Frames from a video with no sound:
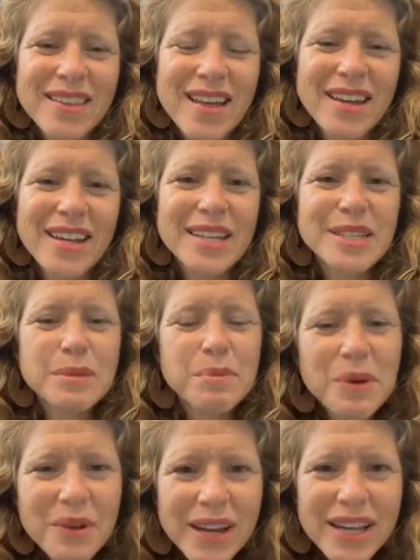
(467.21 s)
that
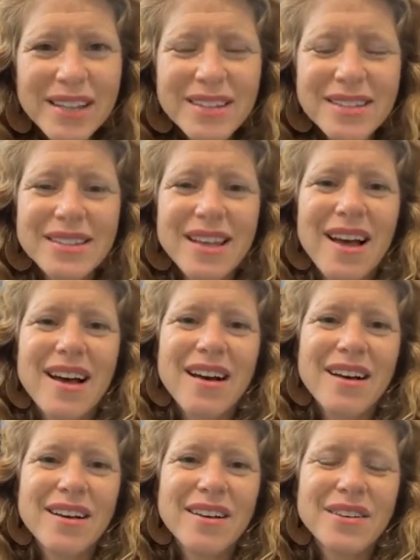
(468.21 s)
experience
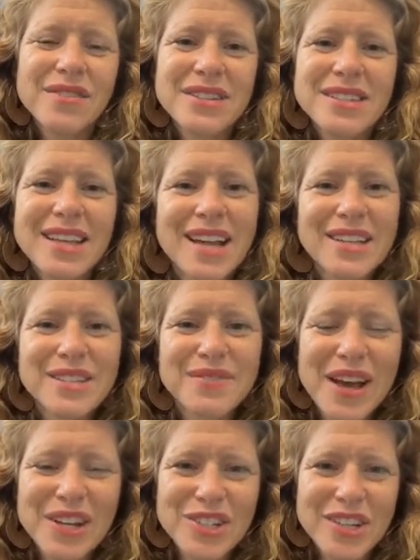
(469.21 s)
of
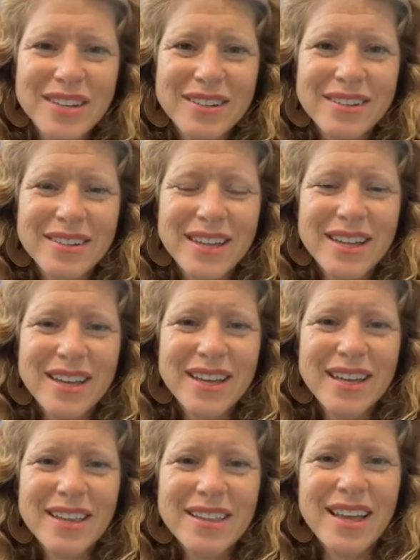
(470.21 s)
satisfaction
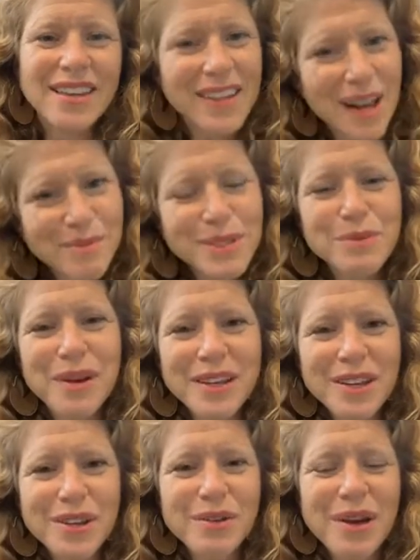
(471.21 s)
that comes
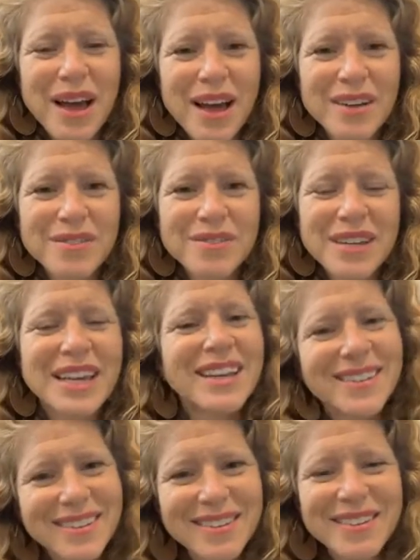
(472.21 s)
when you have
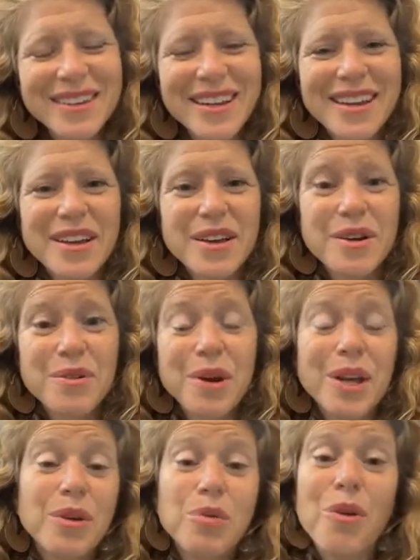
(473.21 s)
eaten
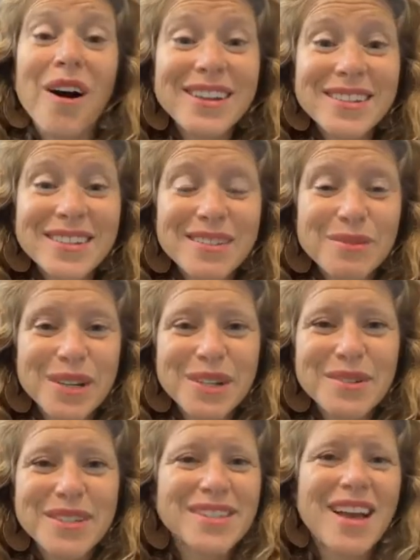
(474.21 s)
what you want, what
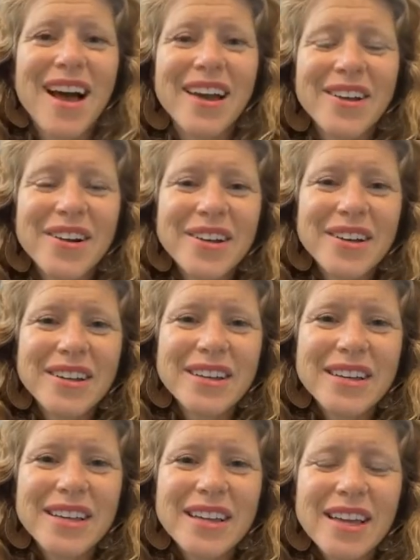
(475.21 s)
you desire,
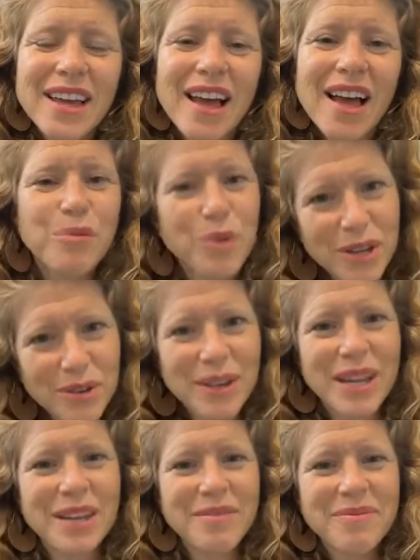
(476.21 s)
and what you
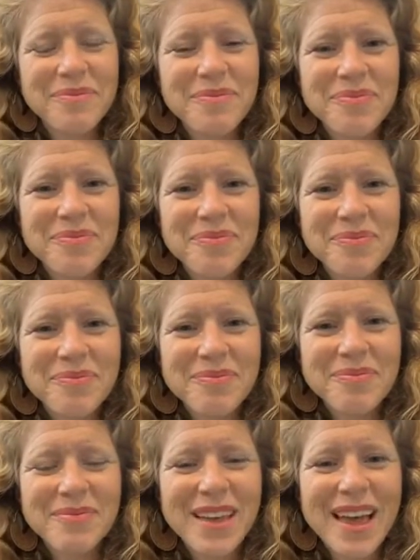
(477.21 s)
need,
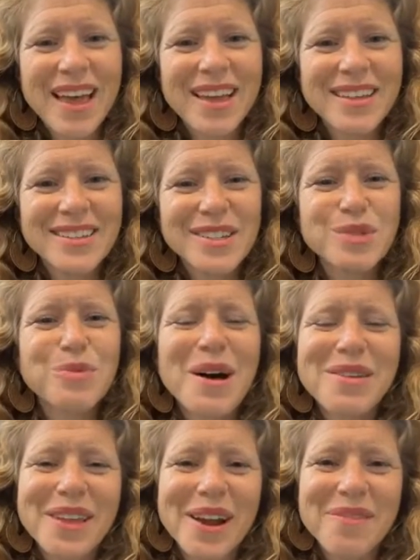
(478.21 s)
and to
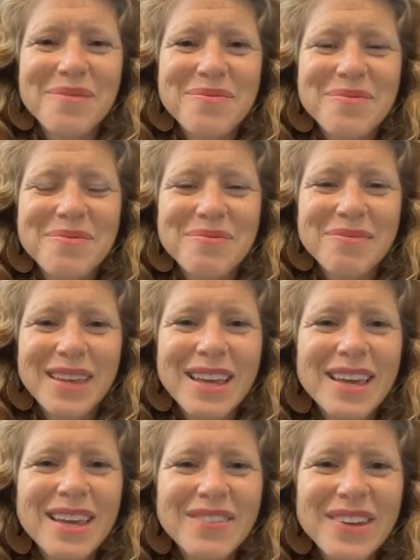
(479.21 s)
dwell there,
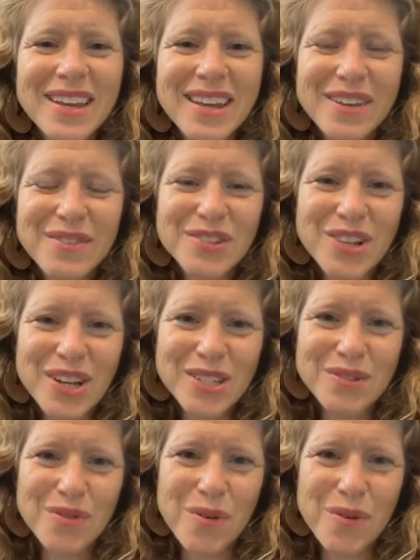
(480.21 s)
even if just